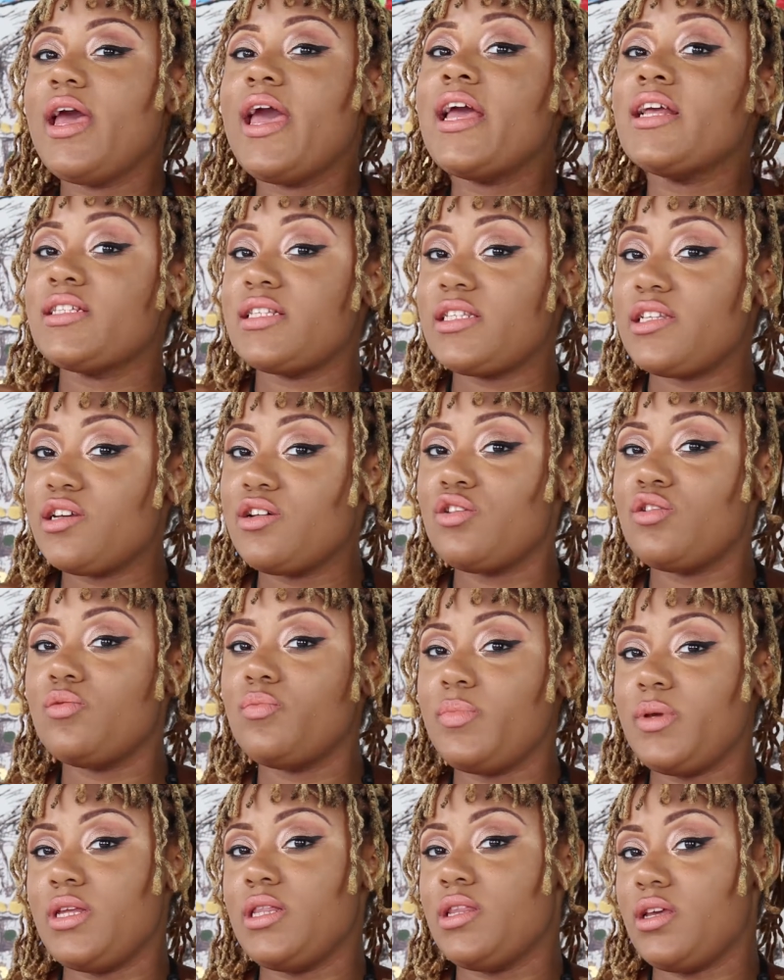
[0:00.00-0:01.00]
and still
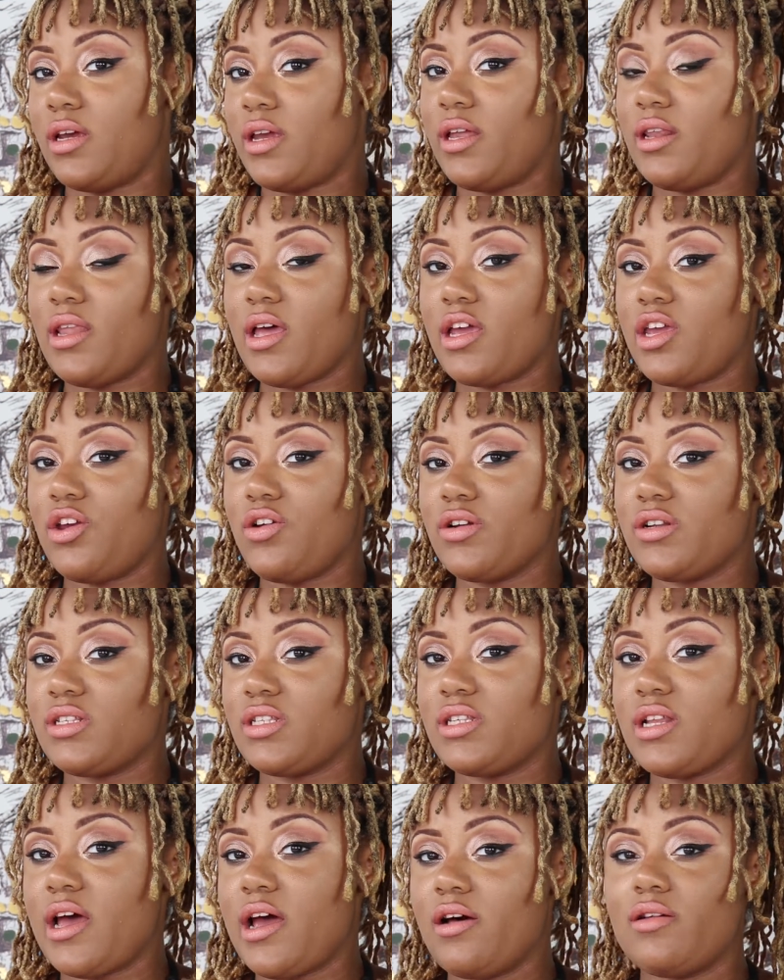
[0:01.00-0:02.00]
be looking like you're in
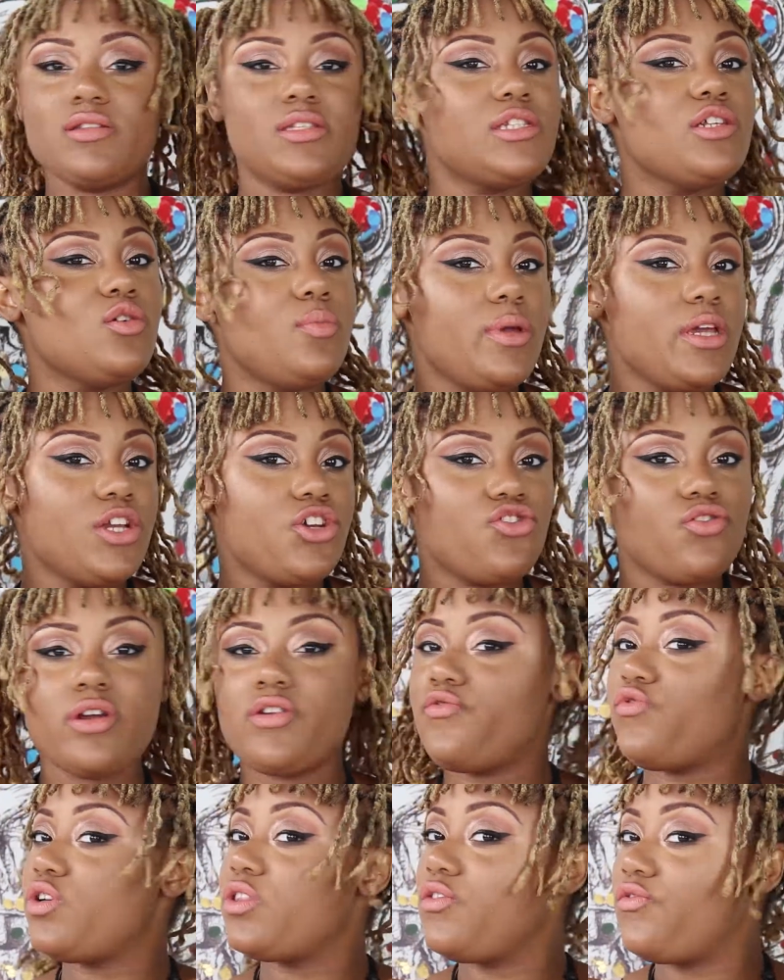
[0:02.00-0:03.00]
style, and still be in
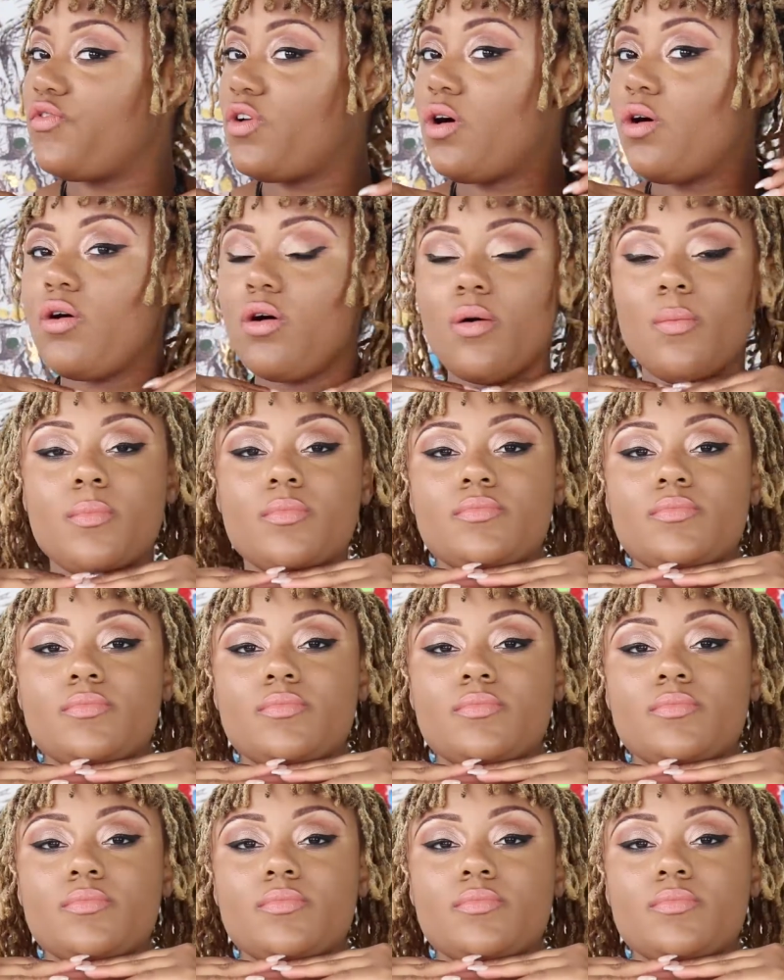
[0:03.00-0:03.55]
trend for the fall.